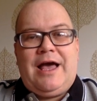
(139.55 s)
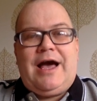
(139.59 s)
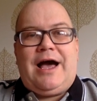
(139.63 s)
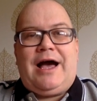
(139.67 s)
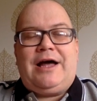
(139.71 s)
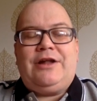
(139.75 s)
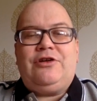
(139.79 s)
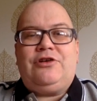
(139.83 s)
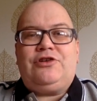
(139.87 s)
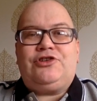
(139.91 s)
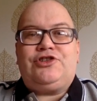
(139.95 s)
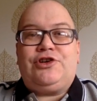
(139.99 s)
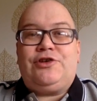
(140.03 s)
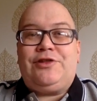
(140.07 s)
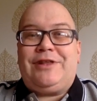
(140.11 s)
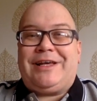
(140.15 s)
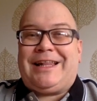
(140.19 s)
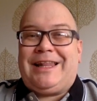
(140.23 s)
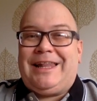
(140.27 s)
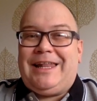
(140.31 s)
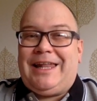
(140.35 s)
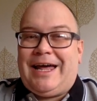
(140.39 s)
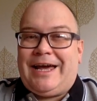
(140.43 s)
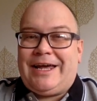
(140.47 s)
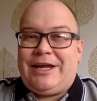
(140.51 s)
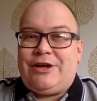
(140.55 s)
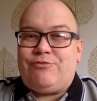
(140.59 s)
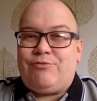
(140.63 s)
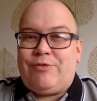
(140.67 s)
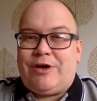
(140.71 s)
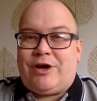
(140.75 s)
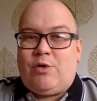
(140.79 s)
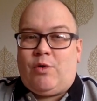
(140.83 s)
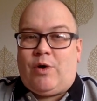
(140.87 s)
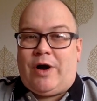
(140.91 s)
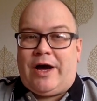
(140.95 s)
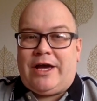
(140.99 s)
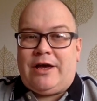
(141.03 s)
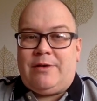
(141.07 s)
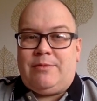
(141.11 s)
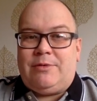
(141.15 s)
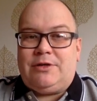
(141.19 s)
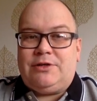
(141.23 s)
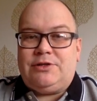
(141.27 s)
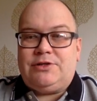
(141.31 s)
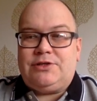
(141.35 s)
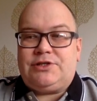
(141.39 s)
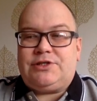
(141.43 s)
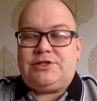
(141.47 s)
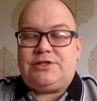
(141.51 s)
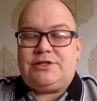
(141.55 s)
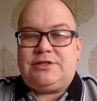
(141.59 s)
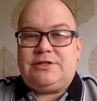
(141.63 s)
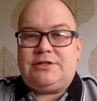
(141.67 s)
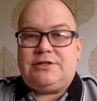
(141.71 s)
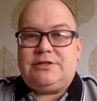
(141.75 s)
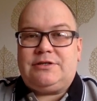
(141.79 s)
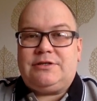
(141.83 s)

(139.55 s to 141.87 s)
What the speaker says: and also the client requirements.